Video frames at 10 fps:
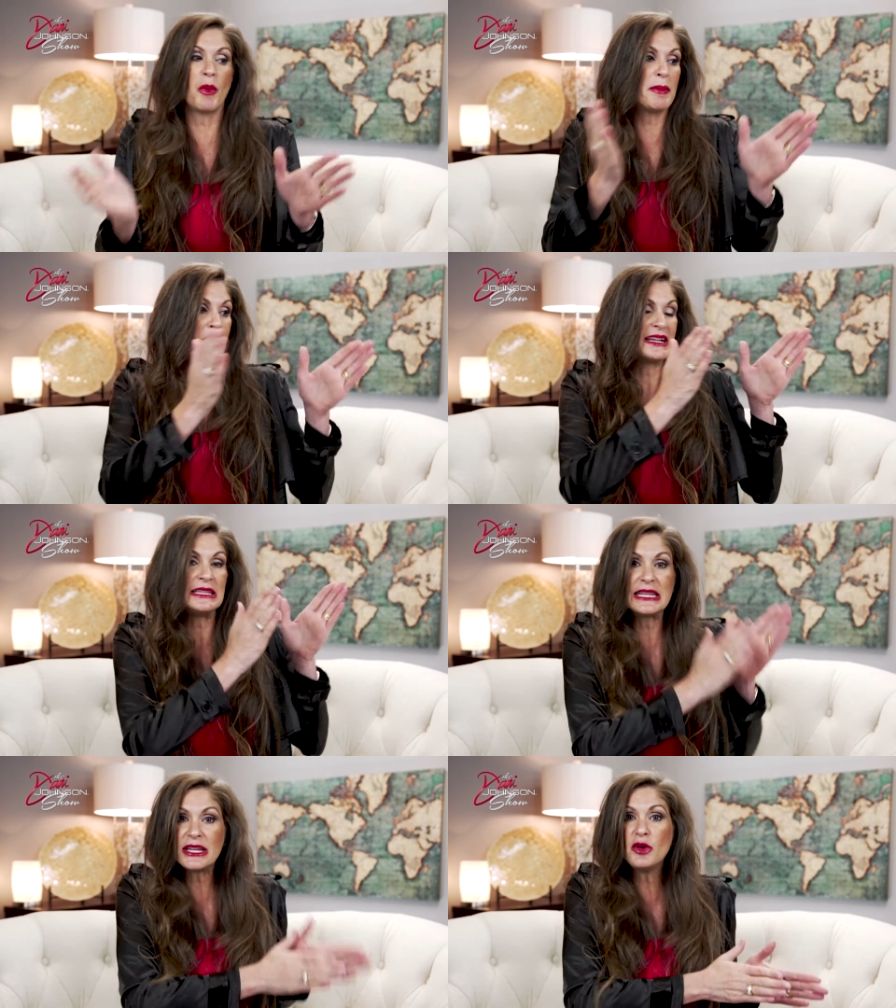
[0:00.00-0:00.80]
When we made
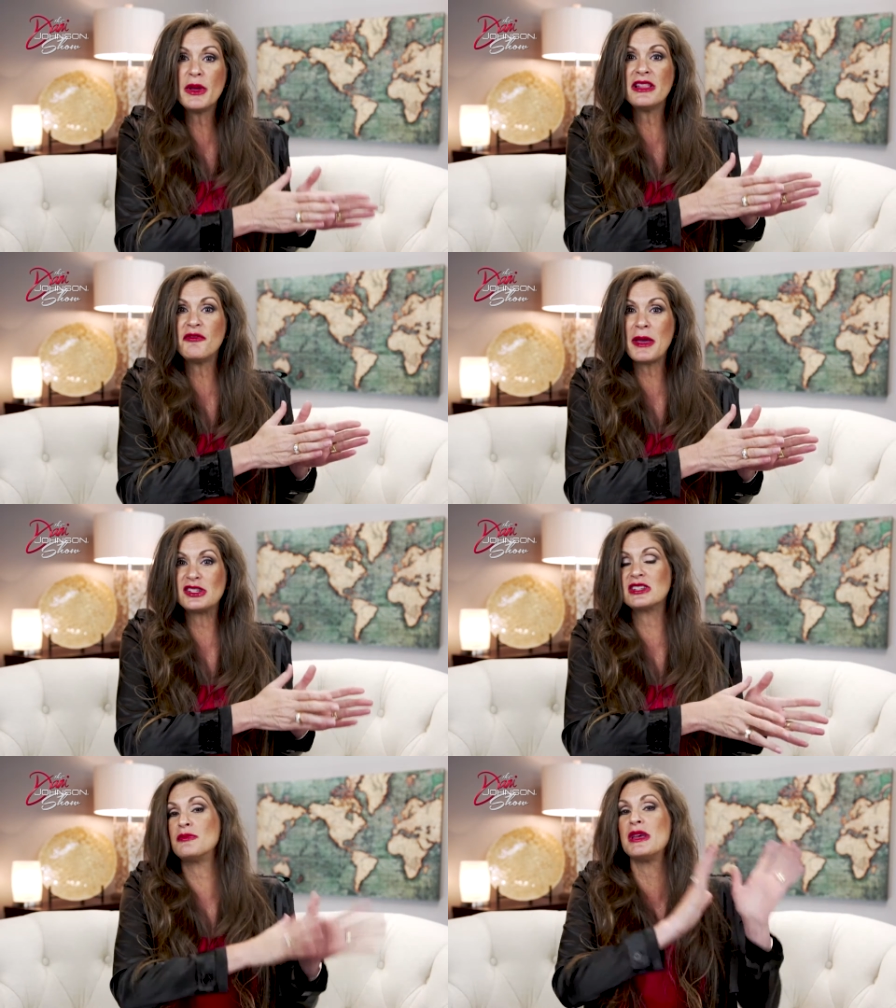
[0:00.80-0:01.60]
a little, we lived
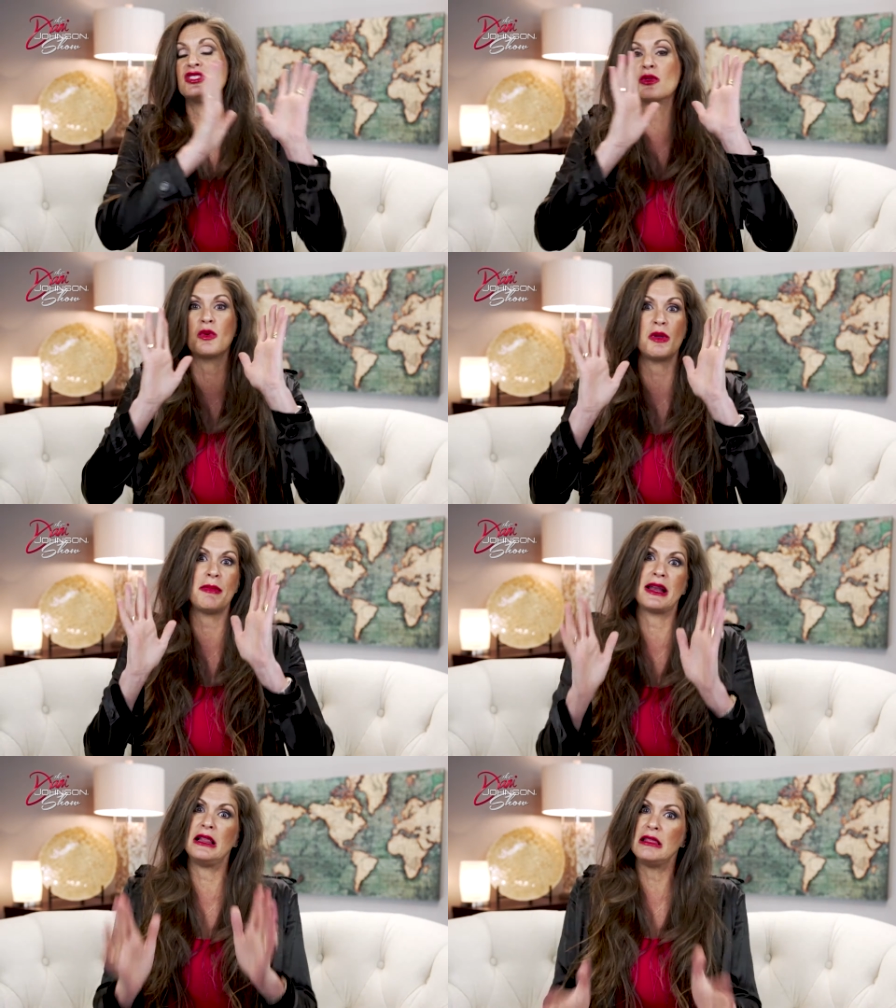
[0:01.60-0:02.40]
paycheck to paycheck. When
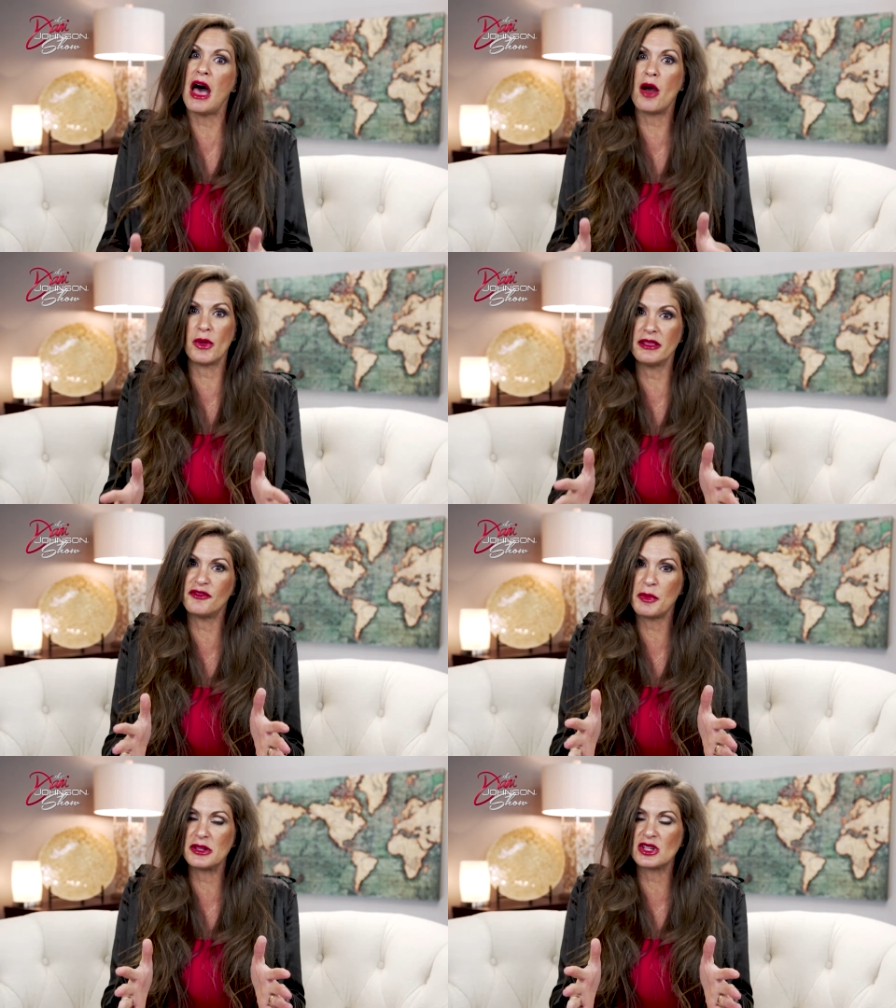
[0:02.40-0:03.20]
we made a lot, we
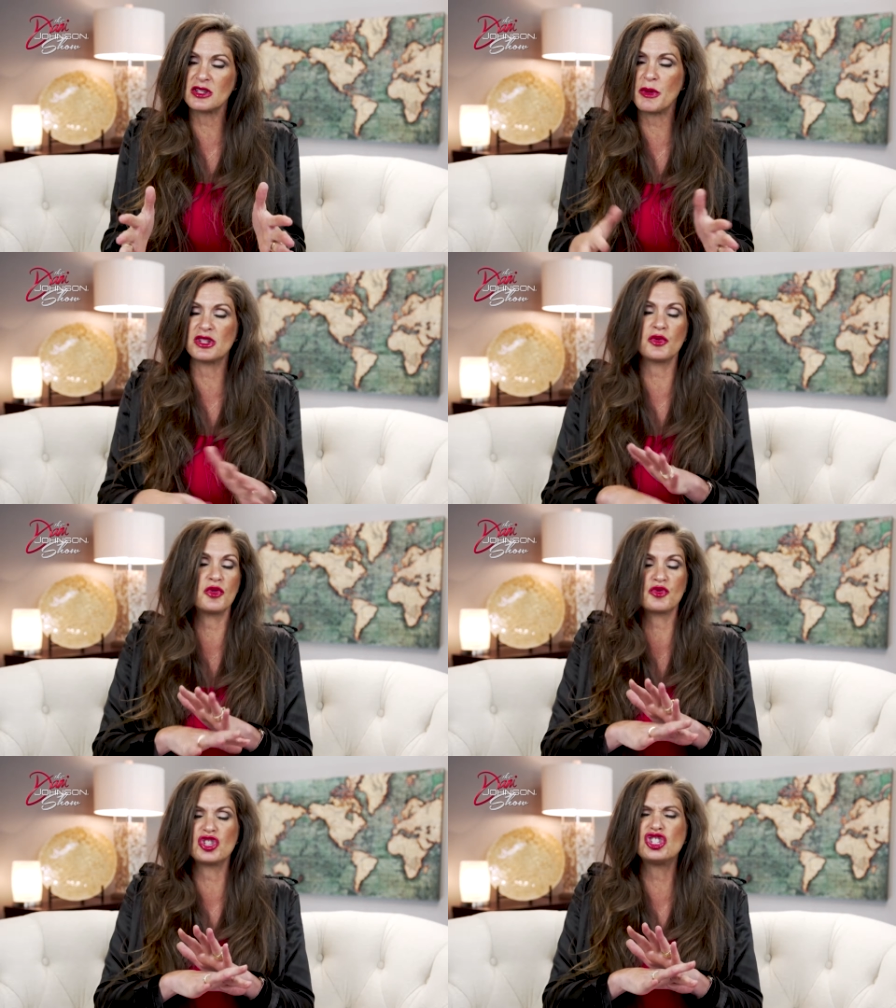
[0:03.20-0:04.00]
lived paycheck to paycheck,
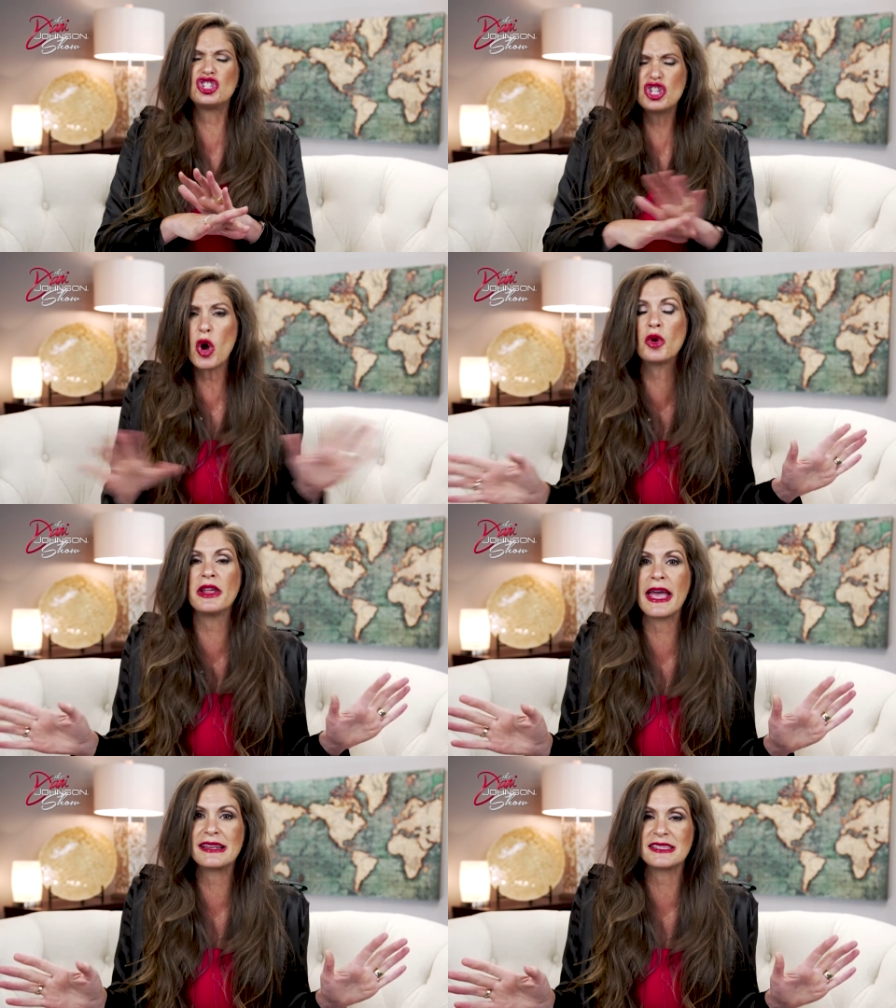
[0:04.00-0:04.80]
which was
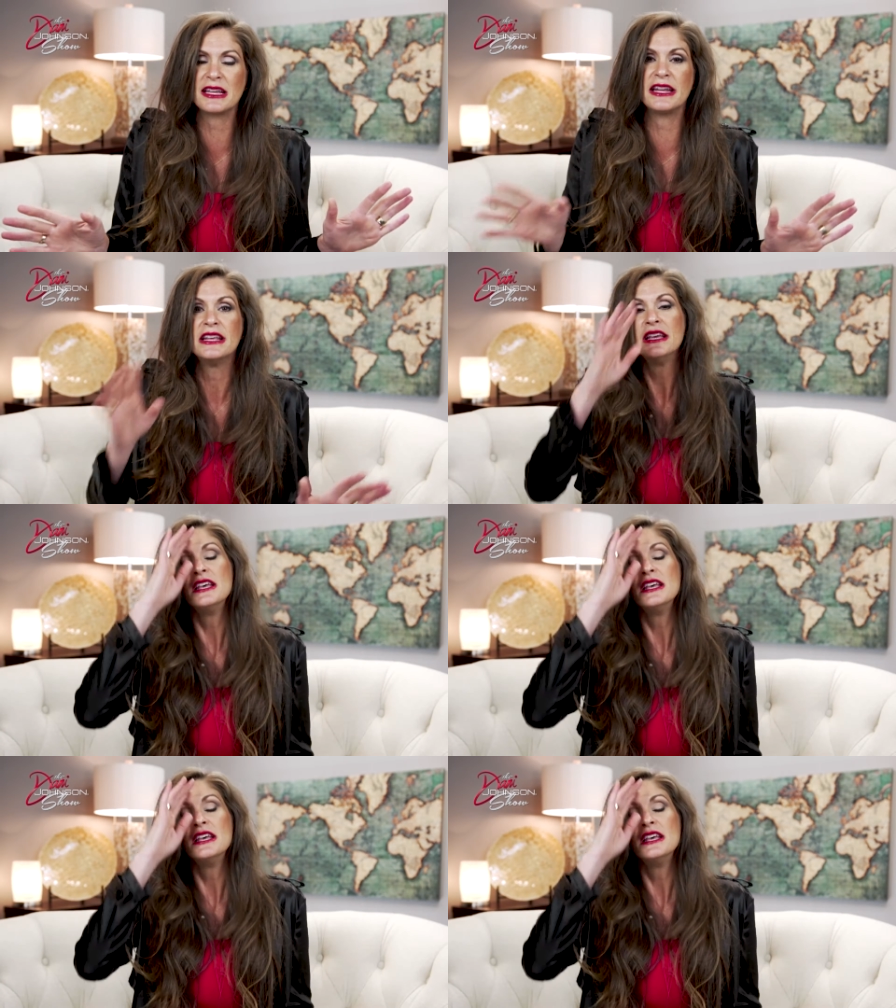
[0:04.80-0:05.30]
totally asinine.